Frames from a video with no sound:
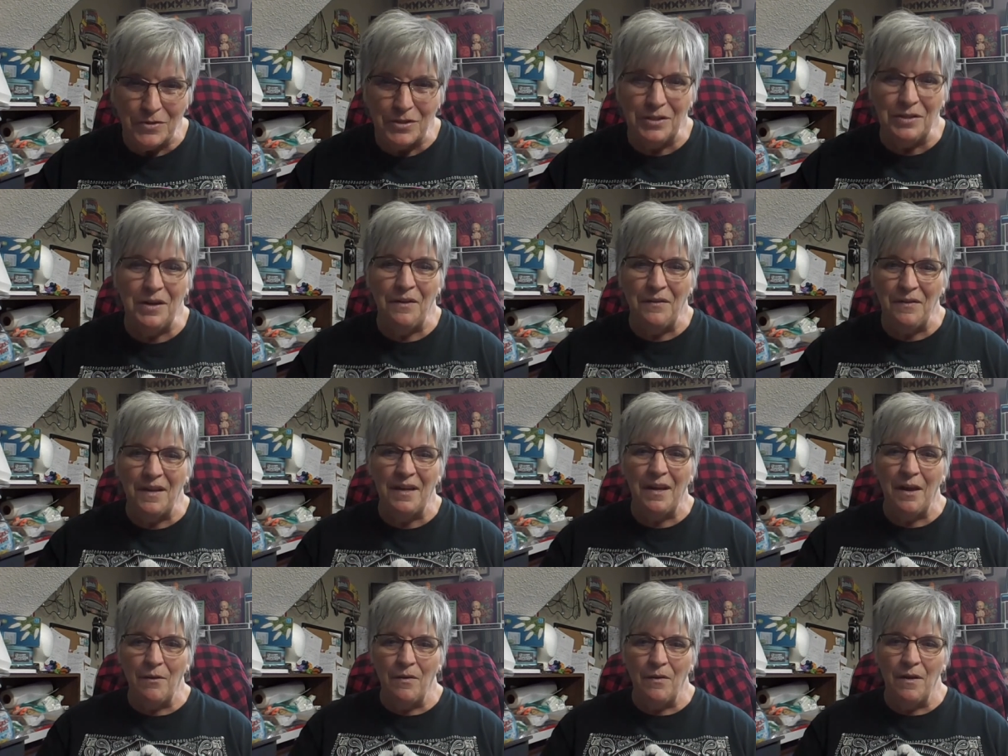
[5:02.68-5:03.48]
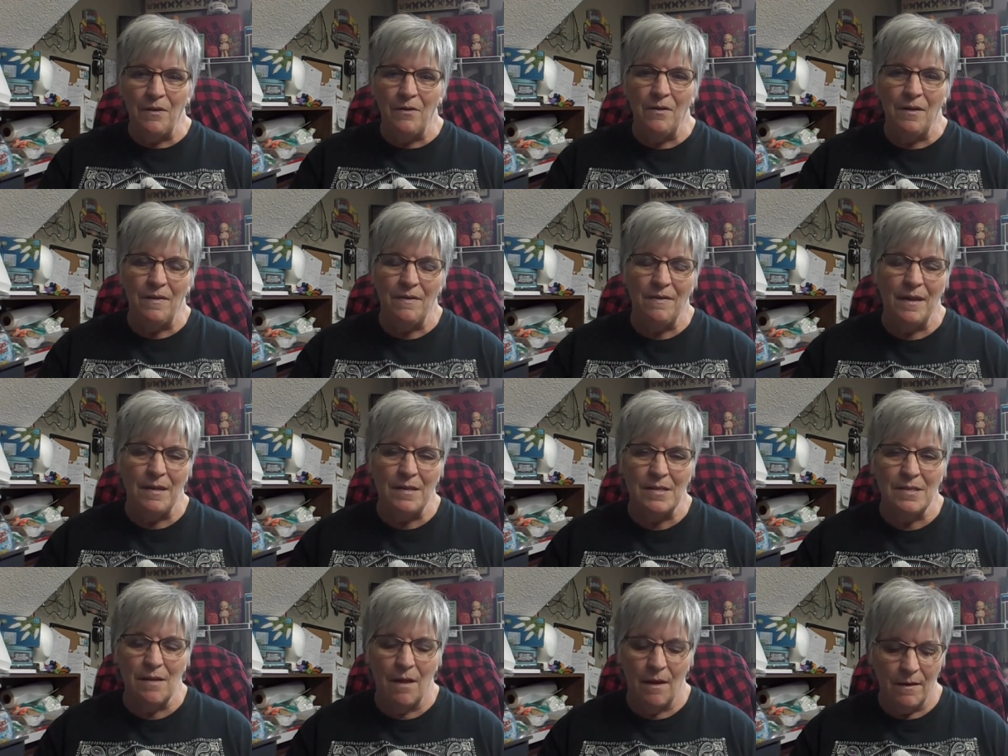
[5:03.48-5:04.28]
you know, that go there and
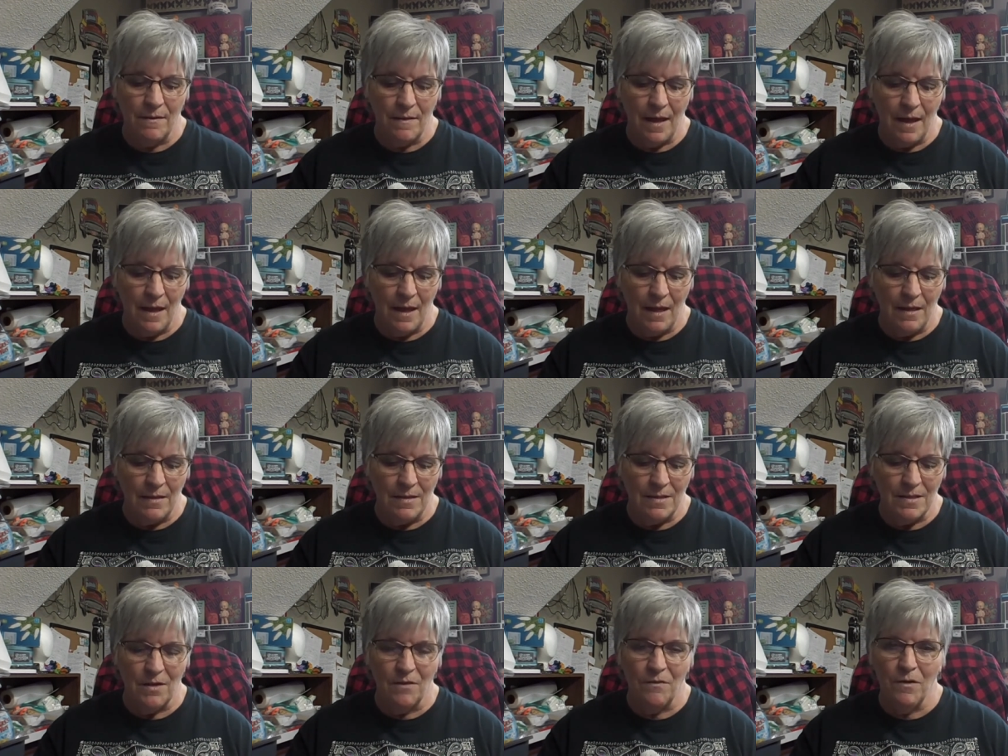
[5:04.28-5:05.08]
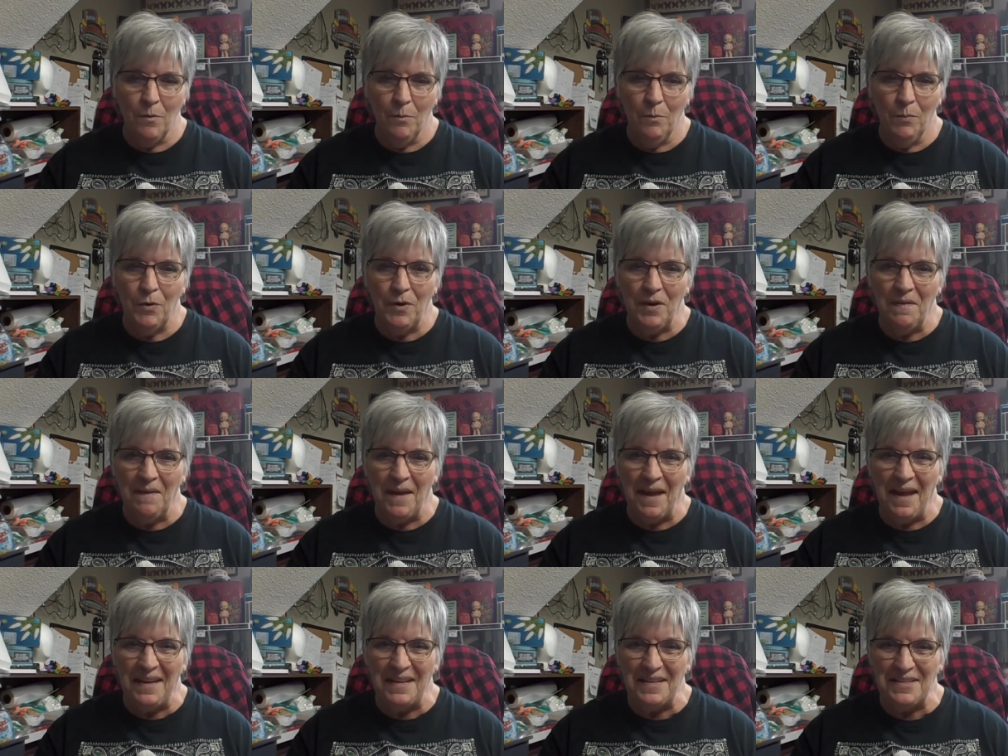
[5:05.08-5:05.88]
things like that, and so they're pretty
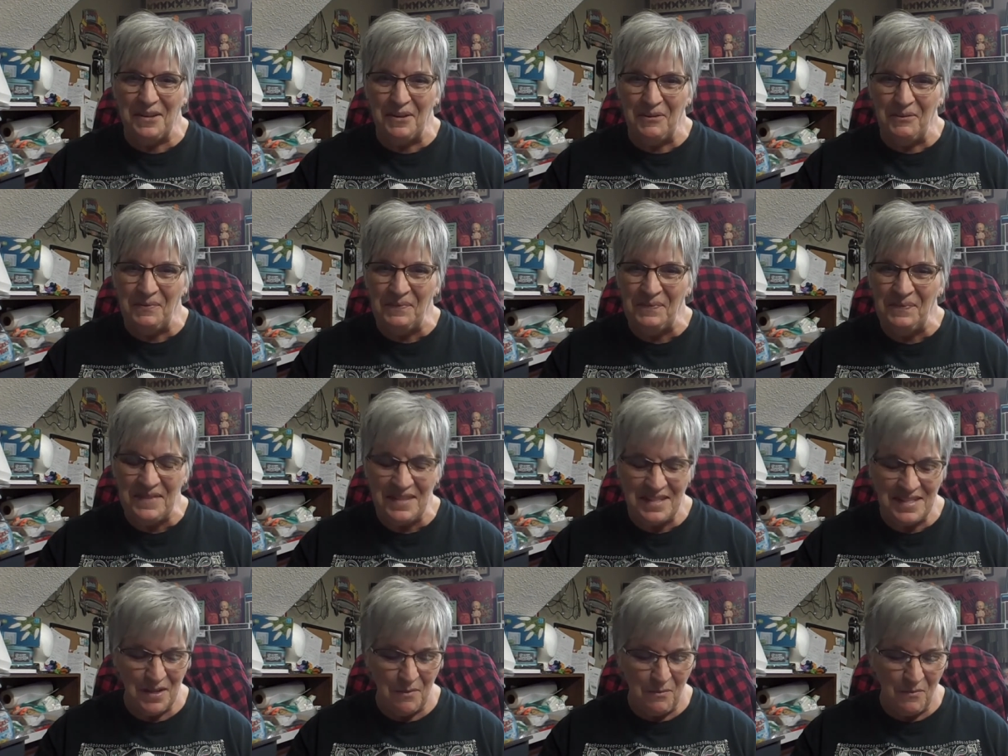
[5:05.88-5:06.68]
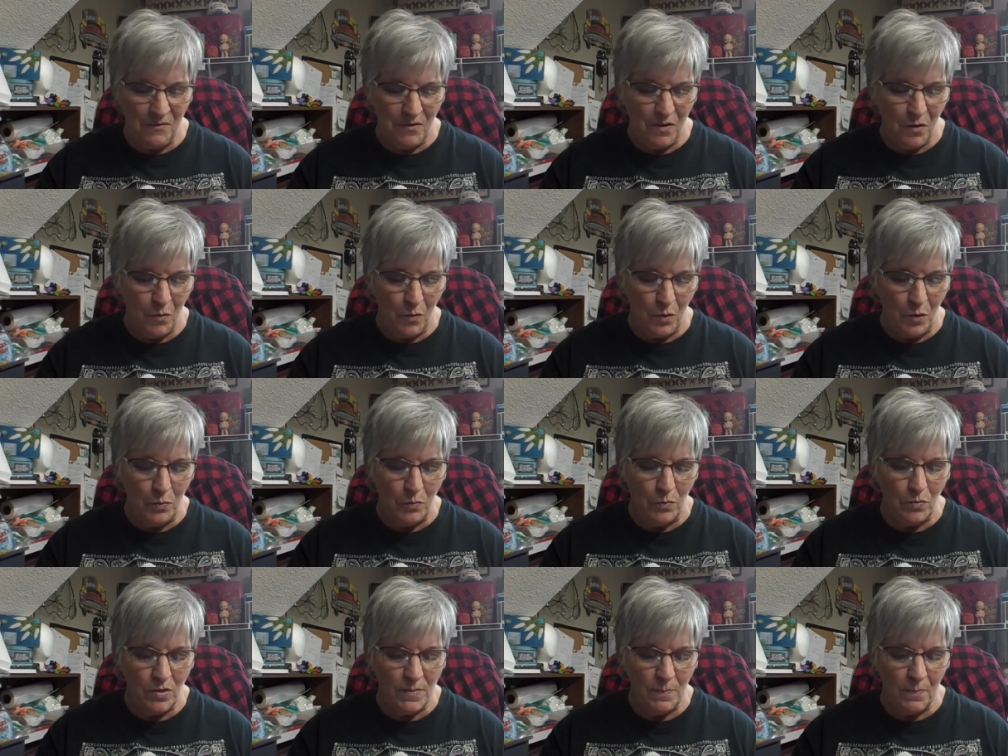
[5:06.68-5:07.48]
lax on some of their rules.